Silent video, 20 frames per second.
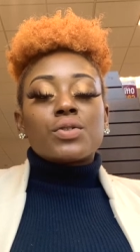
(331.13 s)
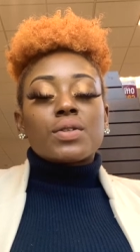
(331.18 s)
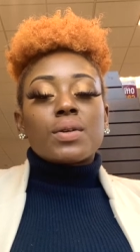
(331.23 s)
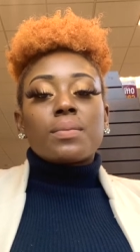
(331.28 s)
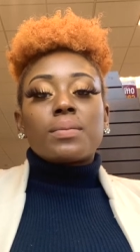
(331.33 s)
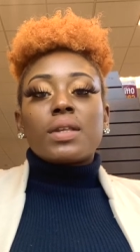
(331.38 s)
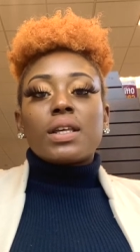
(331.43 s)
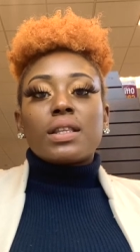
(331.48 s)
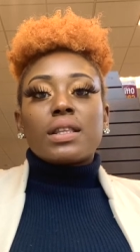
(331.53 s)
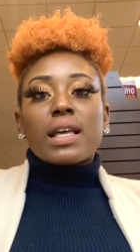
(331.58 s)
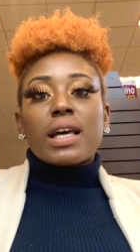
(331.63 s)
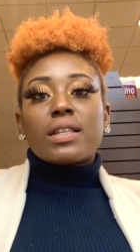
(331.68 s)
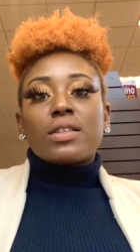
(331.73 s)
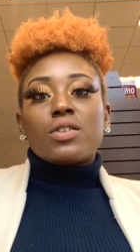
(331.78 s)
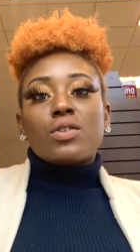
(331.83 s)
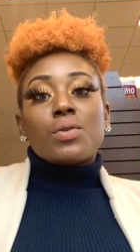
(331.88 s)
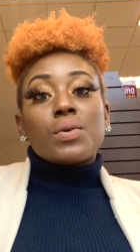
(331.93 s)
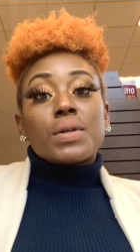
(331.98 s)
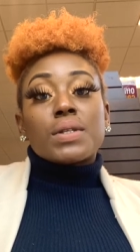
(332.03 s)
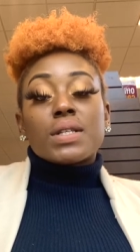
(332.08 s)
something that
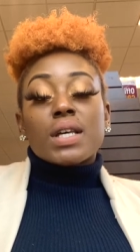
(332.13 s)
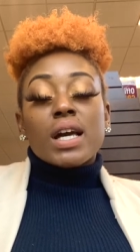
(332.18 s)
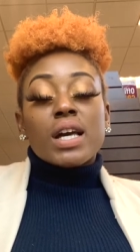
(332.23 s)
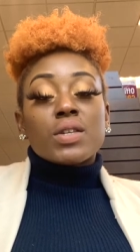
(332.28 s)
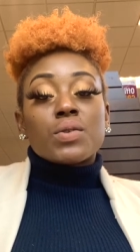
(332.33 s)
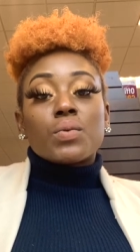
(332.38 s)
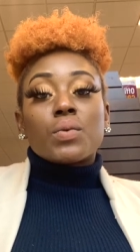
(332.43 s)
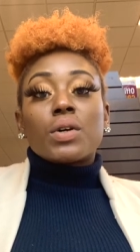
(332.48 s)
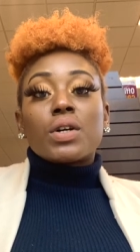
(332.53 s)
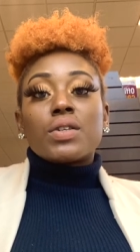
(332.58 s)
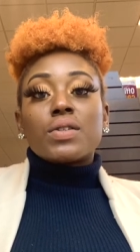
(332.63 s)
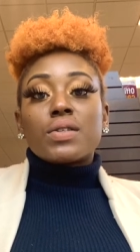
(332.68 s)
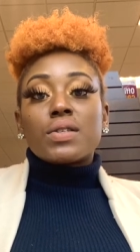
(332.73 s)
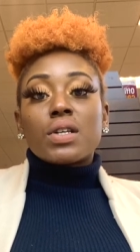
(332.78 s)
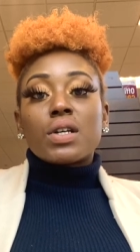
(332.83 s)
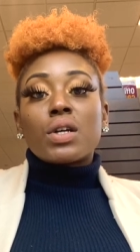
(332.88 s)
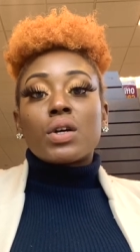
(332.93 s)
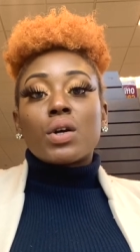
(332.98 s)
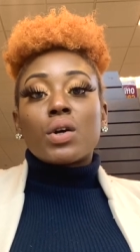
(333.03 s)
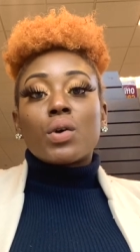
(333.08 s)
the USCIS will
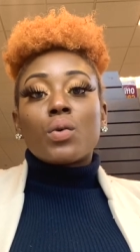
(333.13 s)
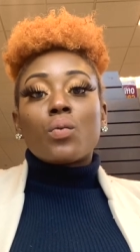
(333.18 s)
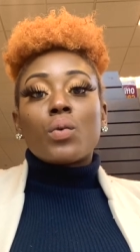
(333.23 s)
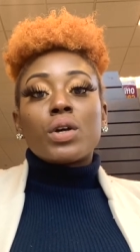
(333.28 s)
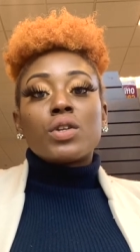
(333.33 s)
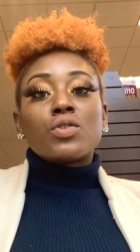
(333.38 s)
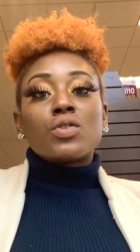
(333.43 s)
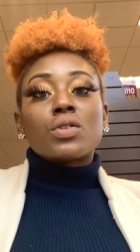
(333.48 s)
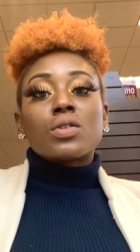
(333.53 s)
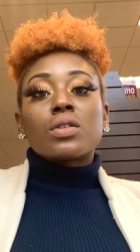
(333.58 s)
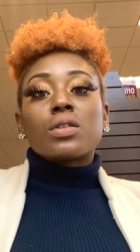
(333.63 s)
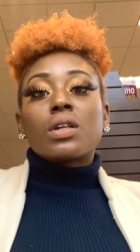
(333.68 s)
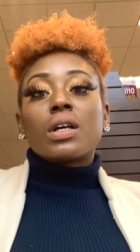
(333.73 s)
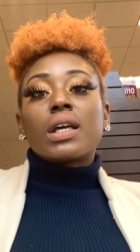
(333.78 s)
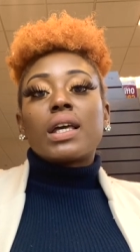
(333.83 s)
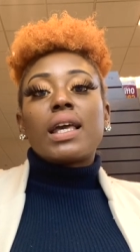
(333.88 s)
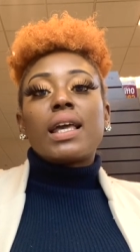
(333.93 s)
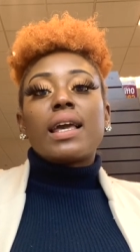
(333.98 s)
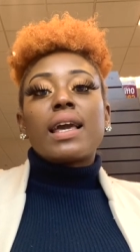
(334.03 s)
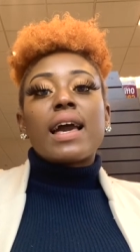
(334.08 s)
consider when just
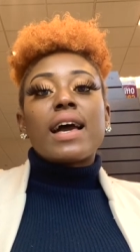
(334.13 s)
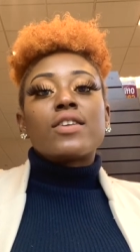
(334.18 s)
looking